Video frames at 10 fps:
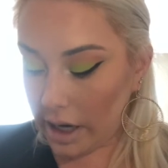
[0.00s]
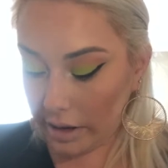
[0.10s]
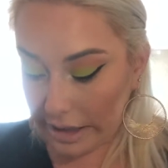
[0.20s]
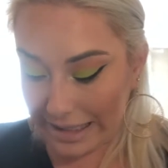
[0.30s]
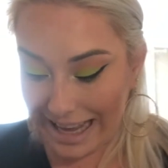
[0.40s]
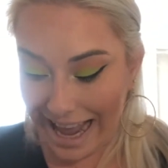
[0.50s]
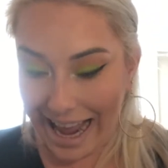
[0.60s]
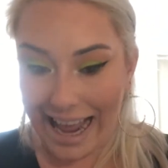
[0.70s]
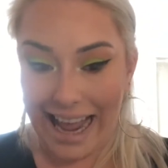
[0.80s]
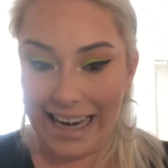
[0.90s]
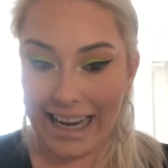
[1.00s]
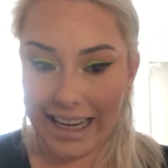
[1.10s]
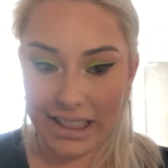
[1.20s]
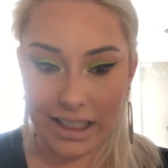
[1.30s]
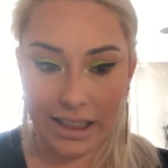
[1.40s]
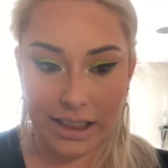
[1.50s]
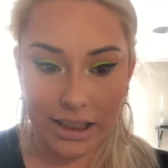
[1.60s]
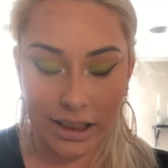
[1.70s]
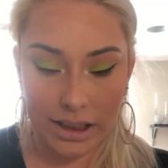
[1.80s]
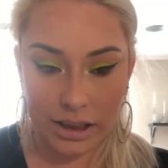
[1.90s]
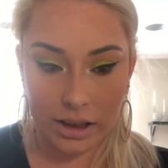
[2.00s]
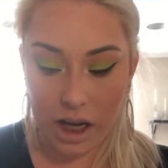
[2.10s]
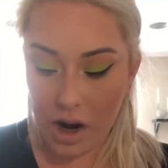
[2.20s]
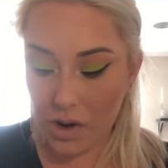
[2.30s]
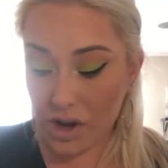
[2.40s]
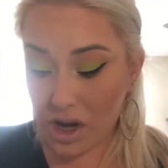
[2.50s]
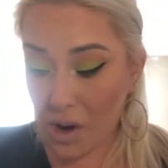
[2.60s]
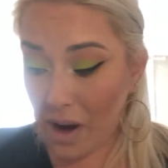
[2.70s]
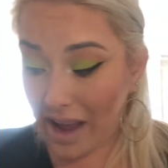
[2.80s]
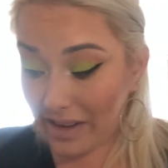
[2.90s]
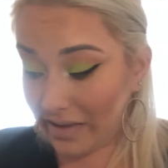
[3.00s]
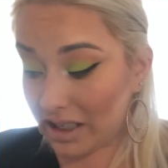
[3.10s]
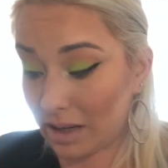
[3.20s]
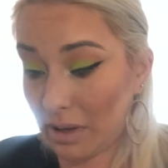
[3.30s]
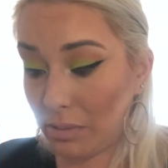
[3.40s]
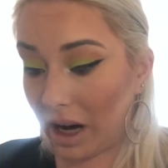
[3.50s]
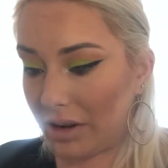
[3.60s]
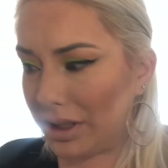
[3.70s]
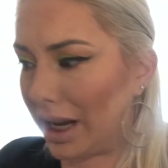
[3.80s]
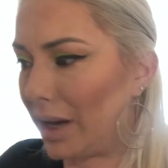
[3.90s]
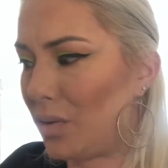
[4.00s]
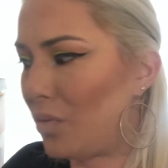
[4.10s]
now let's highlight. Oh, you know, I haven't even done my brows yet.